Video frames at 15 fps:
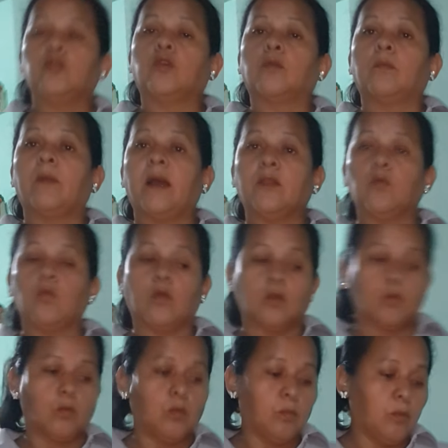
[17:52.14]
your math
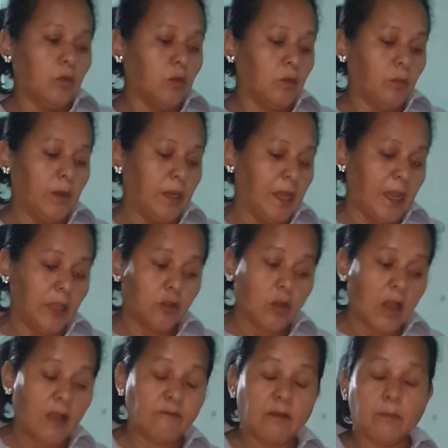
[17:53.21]
workbook, well, I
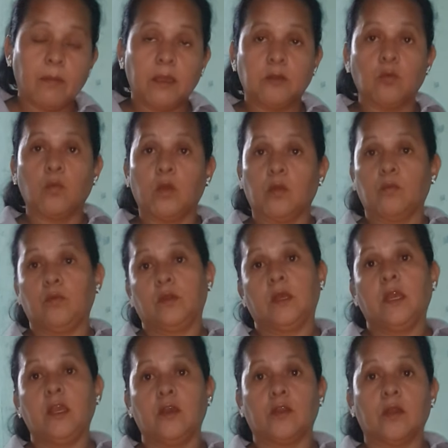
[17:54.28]
don't have a math workbook
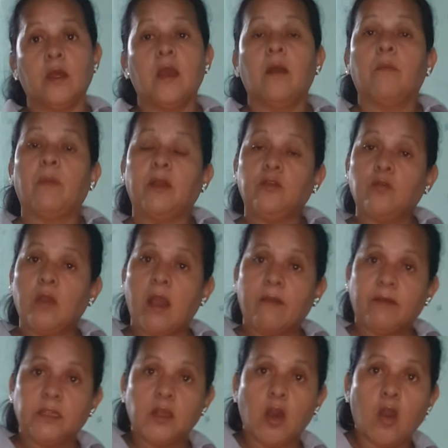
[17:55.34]
here, but you
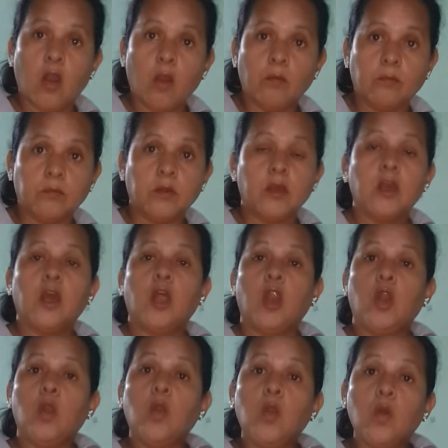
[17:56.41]
have at home,
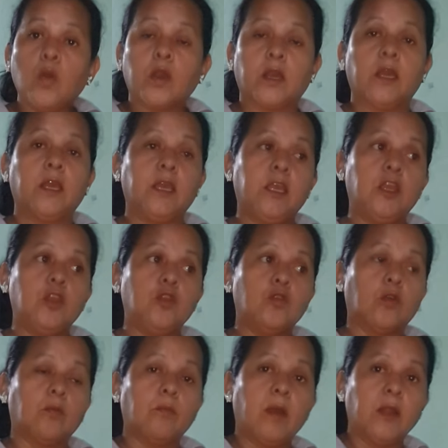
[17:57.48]
look in
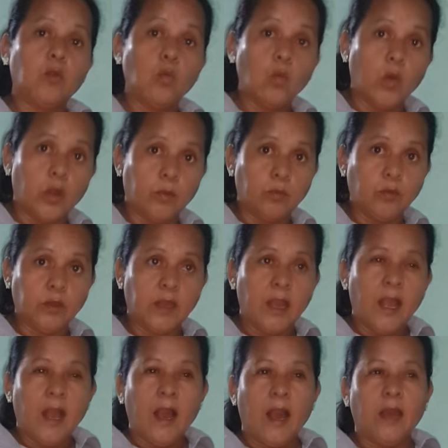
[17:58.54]
your math workbook.
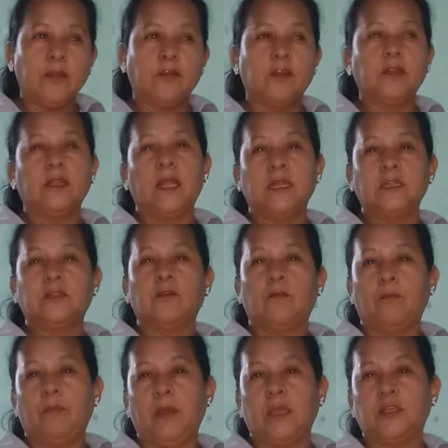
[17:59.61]
I think that is
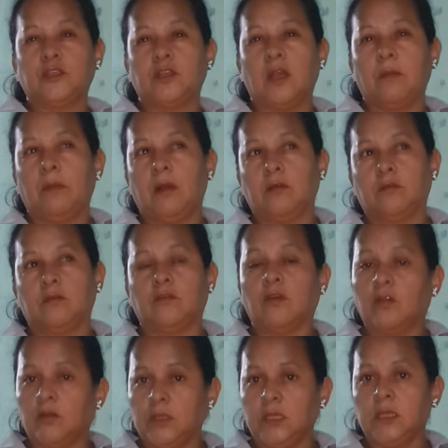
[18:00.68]
on page about
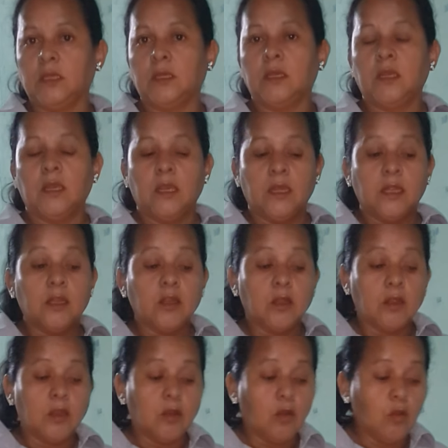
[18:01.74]
30.
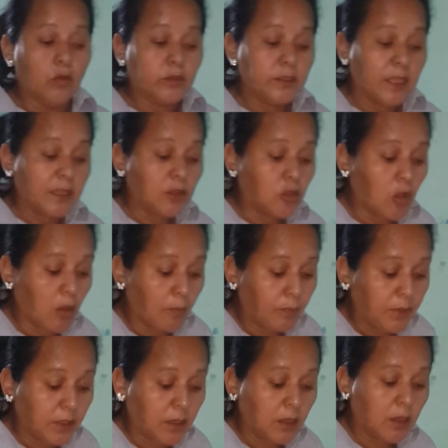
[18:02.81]
Look the
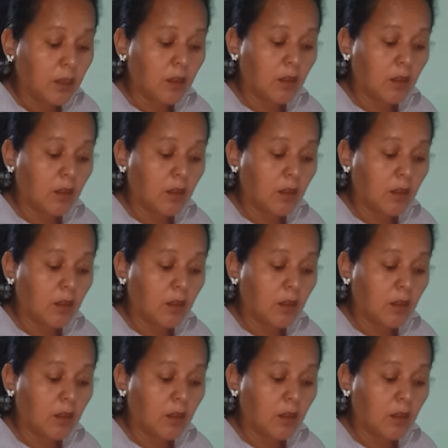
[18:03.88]
topic